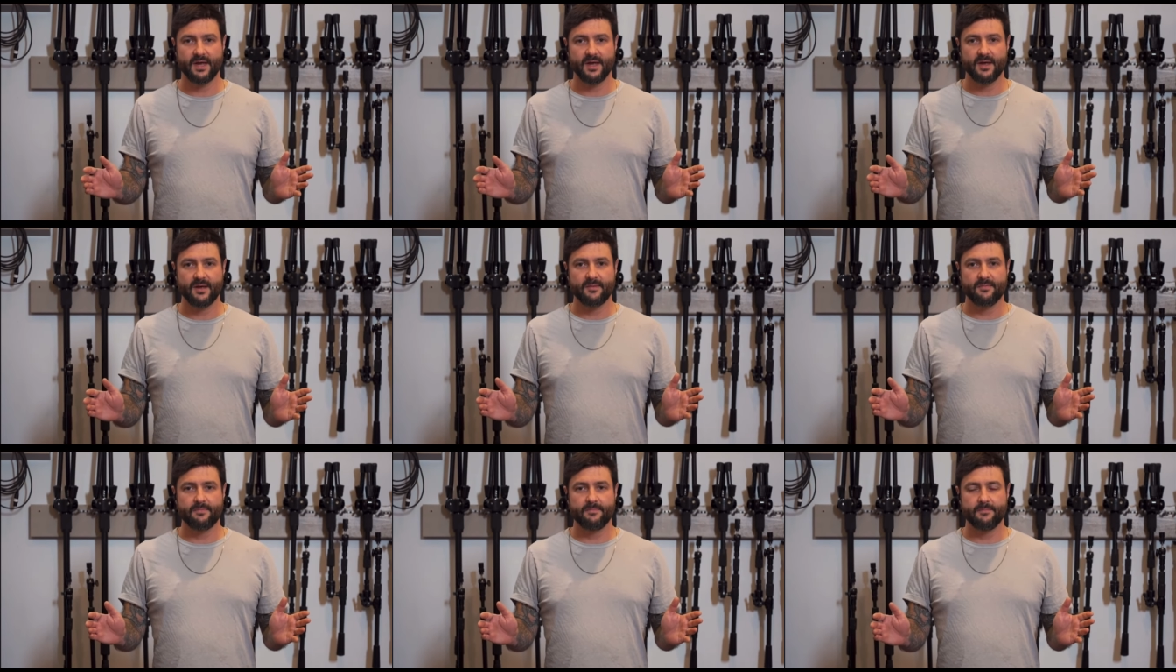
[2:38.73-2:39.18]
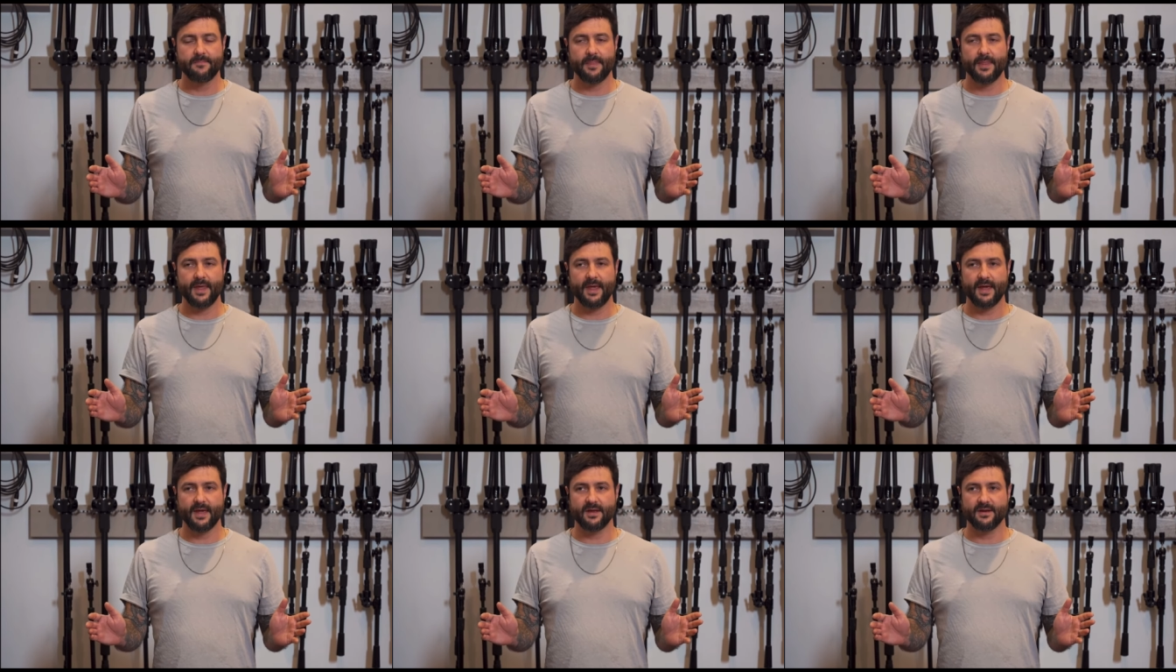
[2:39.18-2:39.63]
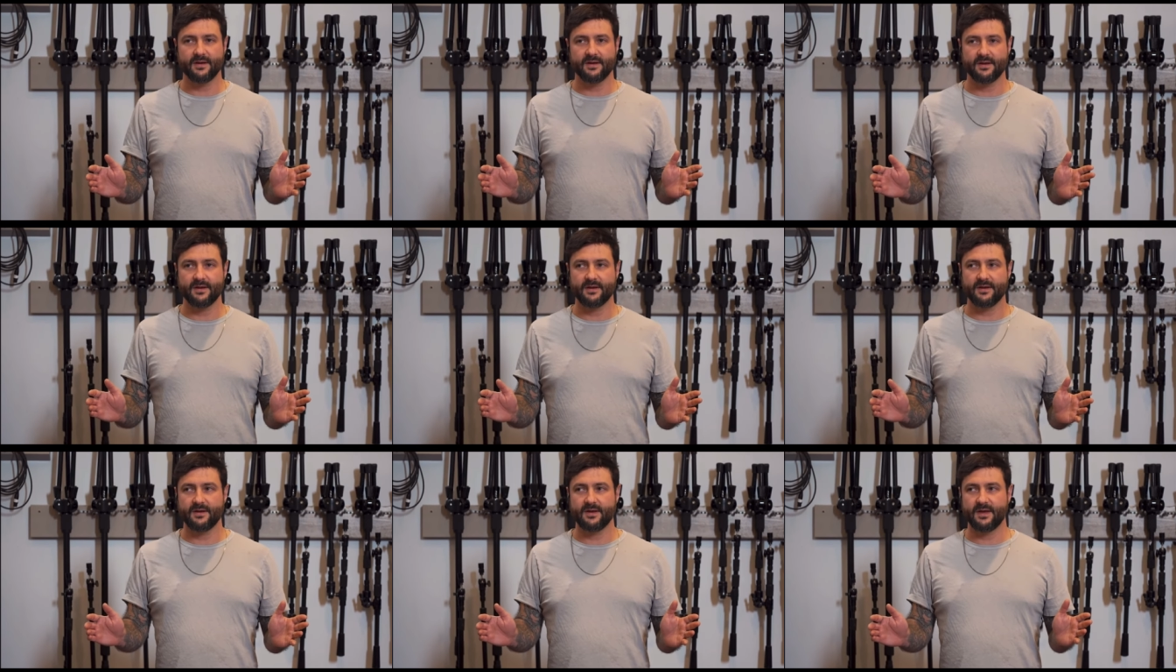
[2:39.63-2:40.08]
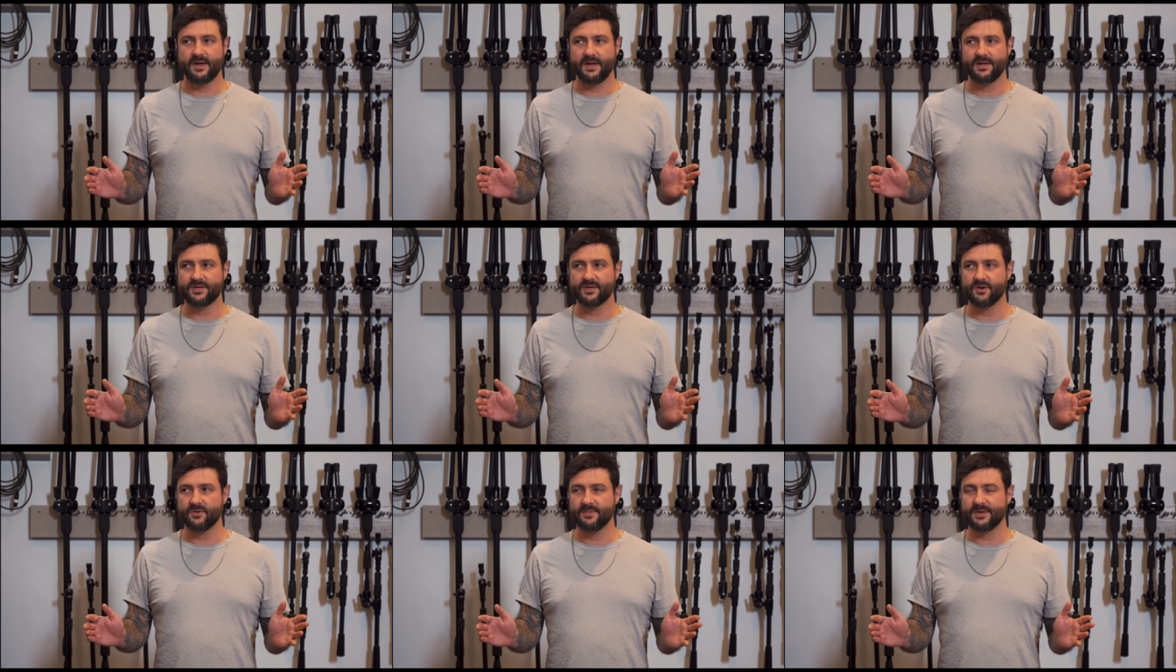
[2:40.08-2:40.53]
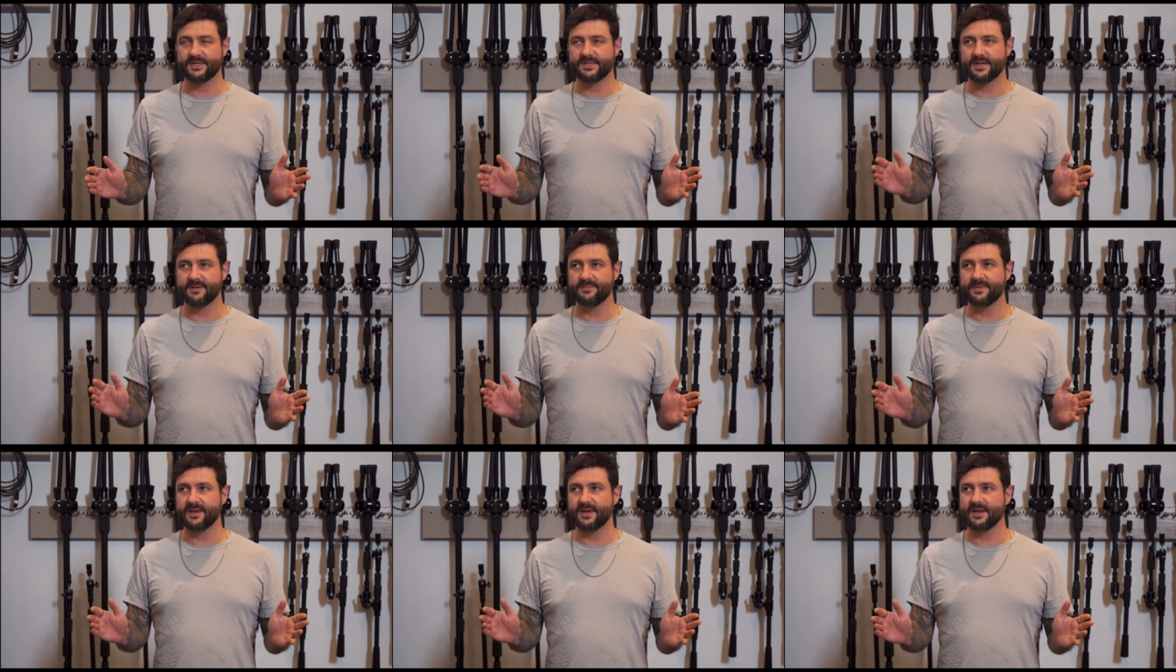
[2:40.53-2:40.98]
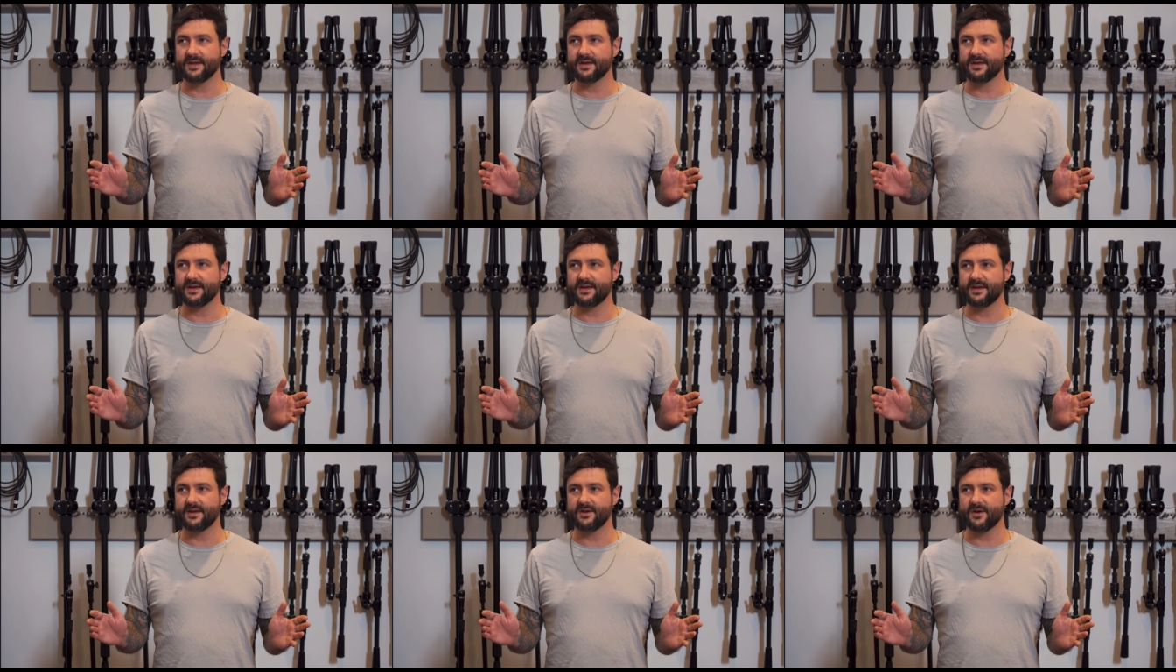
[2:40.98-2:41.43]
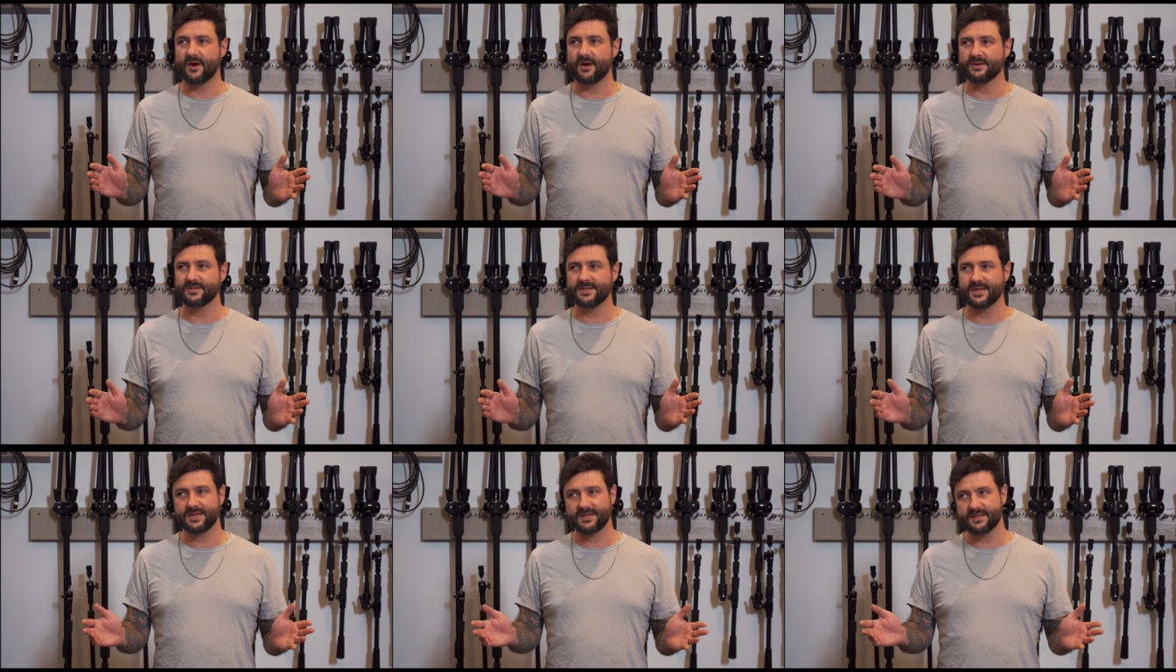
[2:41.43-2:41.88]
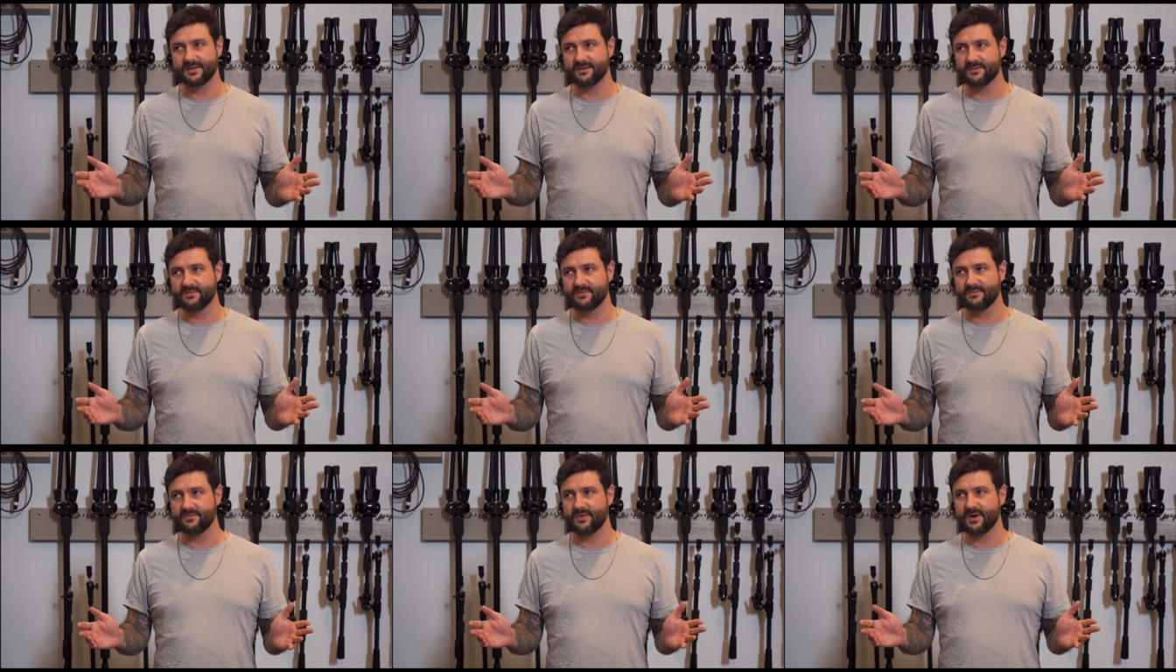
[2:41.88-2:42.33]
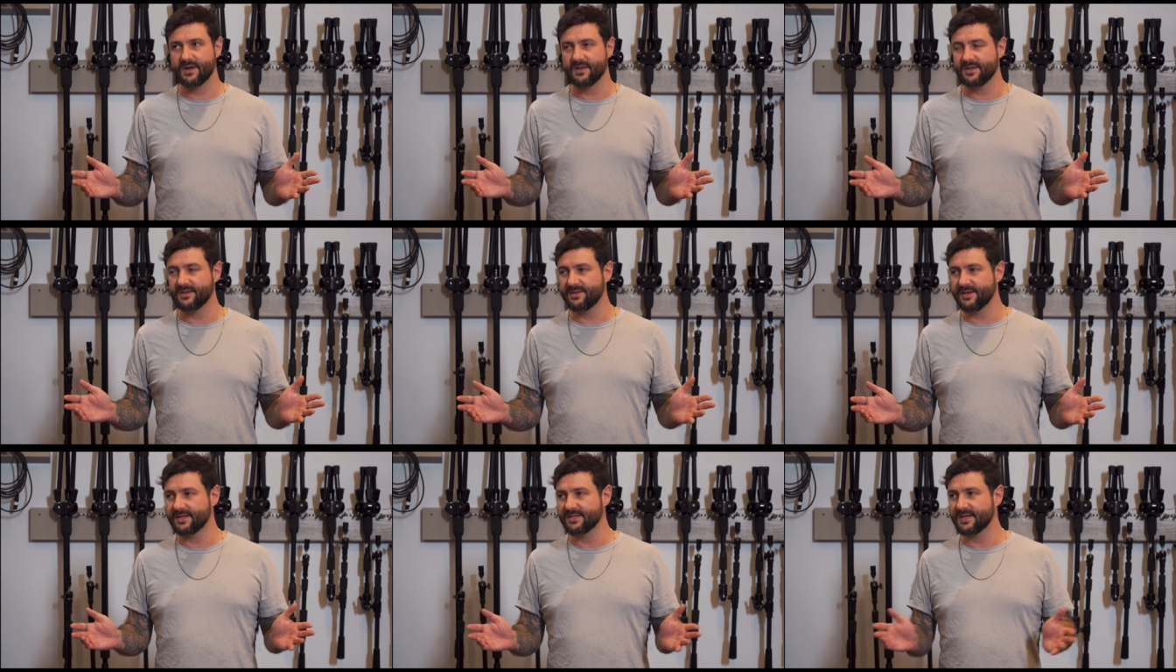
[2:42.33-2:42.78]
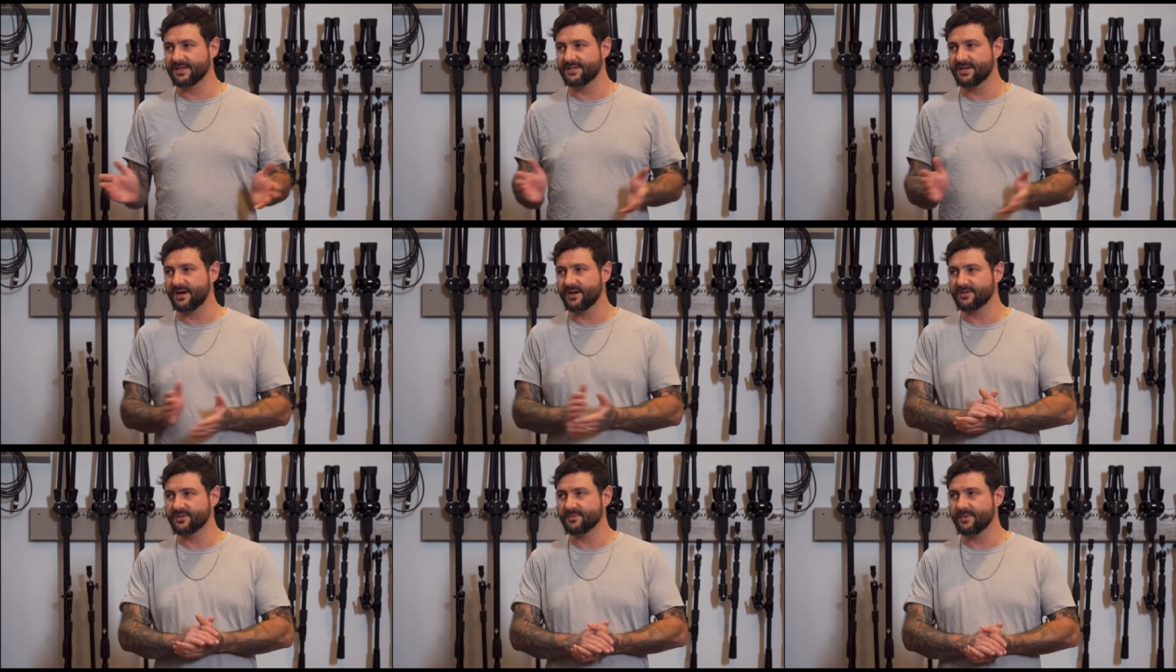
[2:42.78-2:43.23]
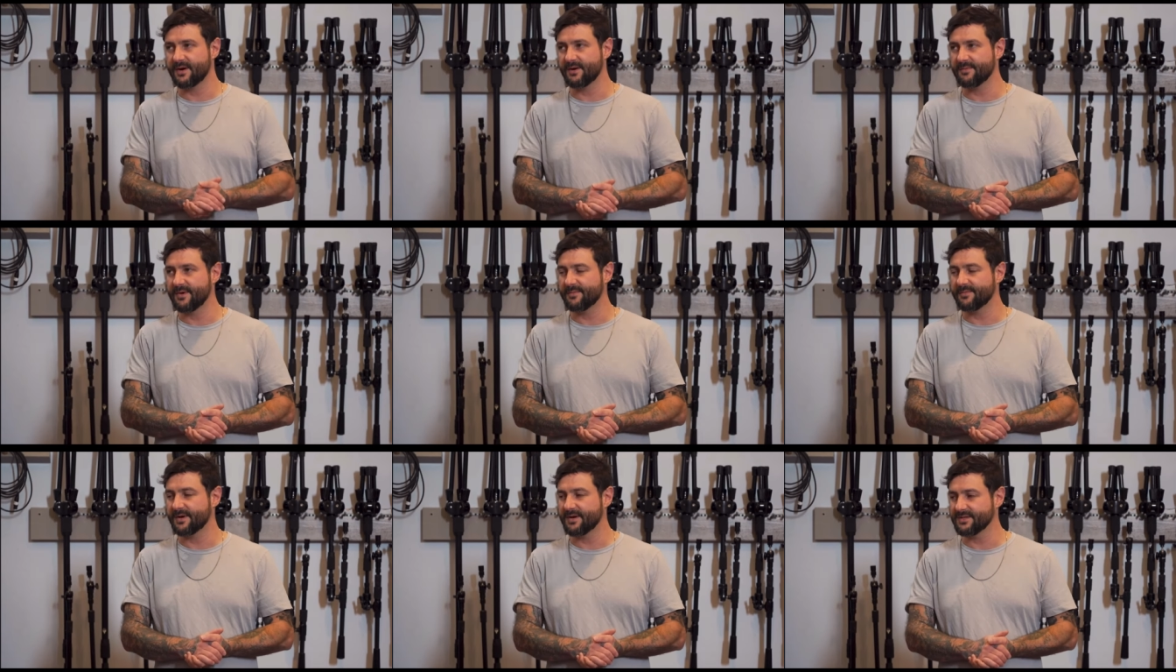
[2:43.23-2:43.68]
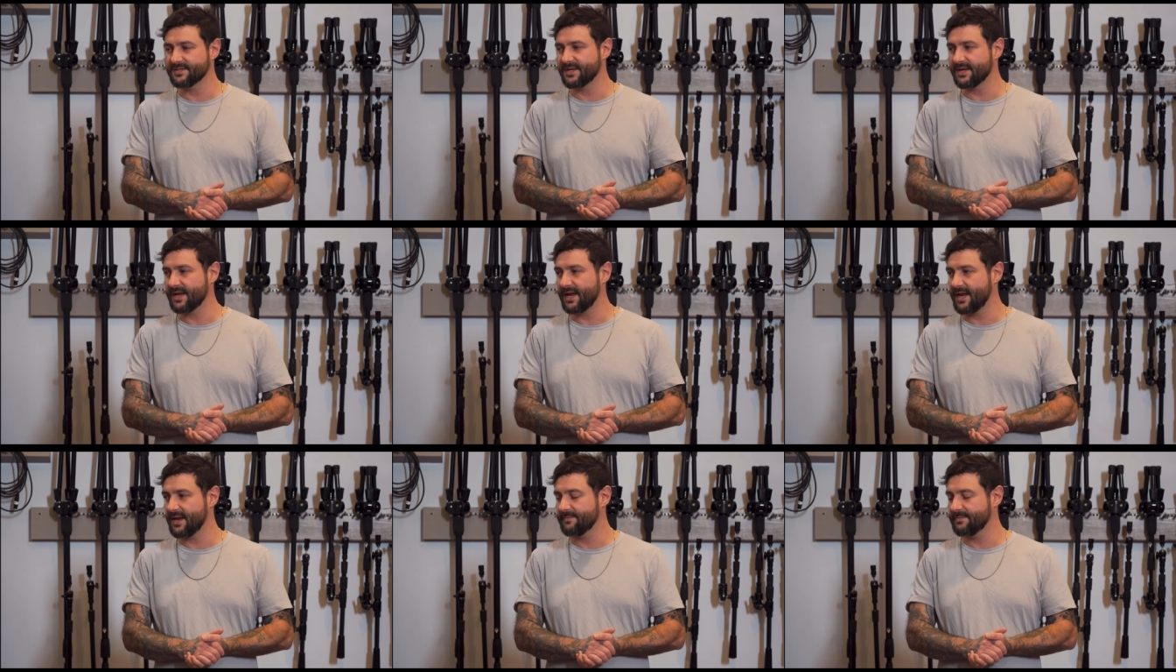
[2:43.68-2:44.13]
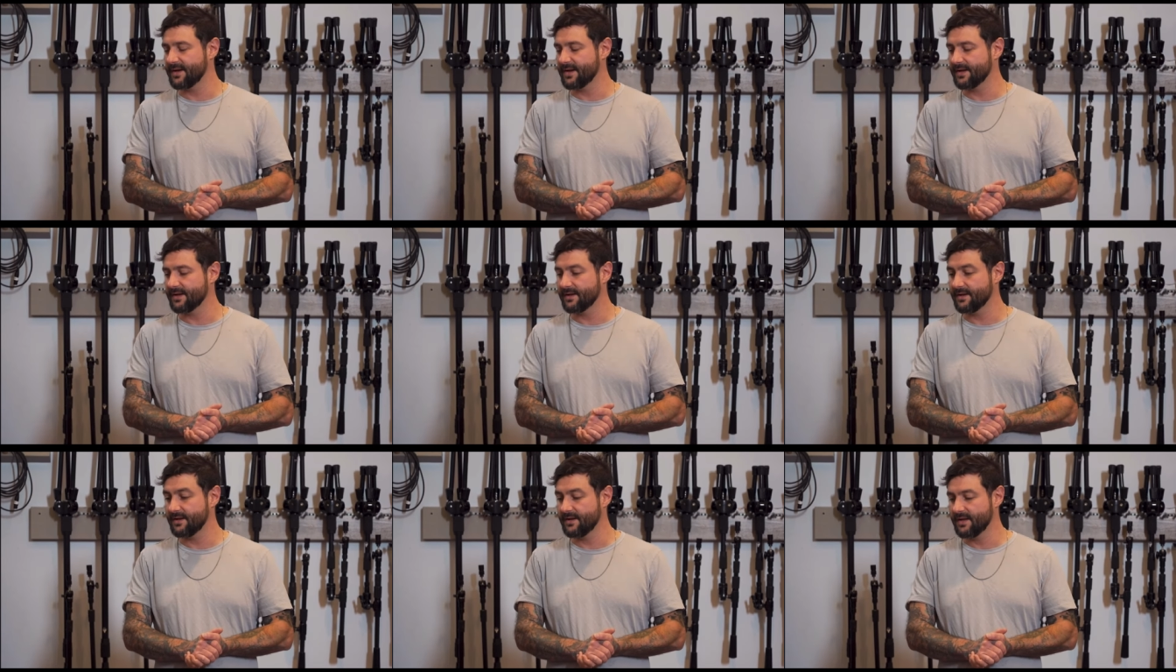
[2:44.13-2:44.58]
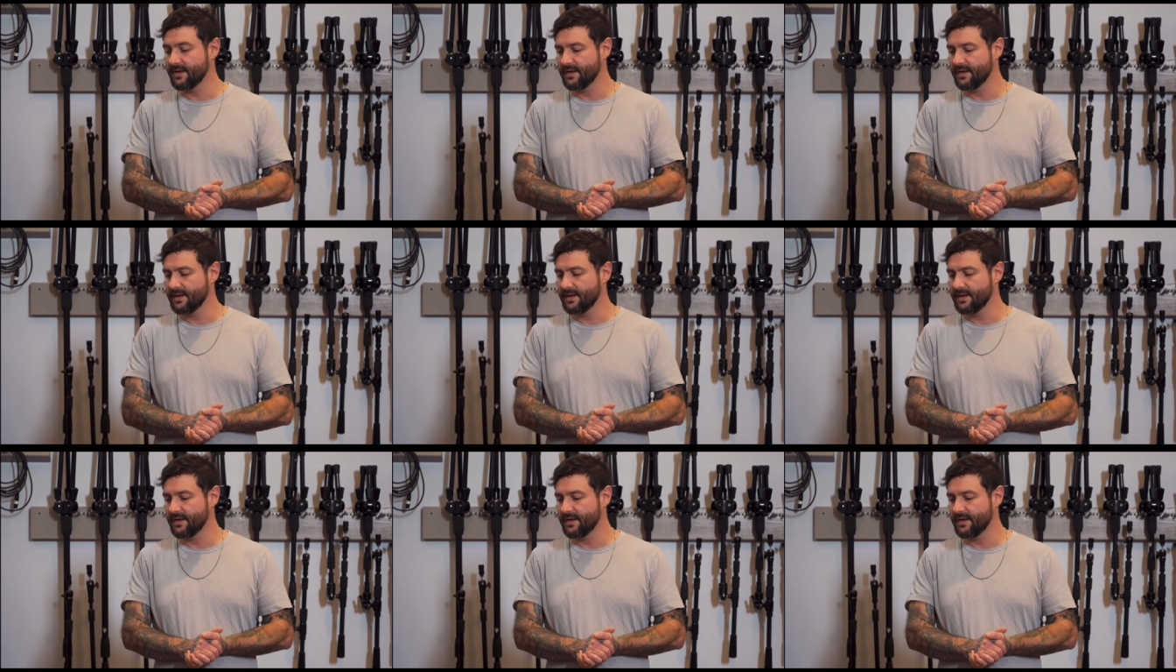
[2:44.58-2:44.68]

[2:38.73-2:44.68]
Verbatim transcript: Mm-hmm. And he told me something, you know, I was like, one of the things I talked to him, I remember, I was like, hey, man,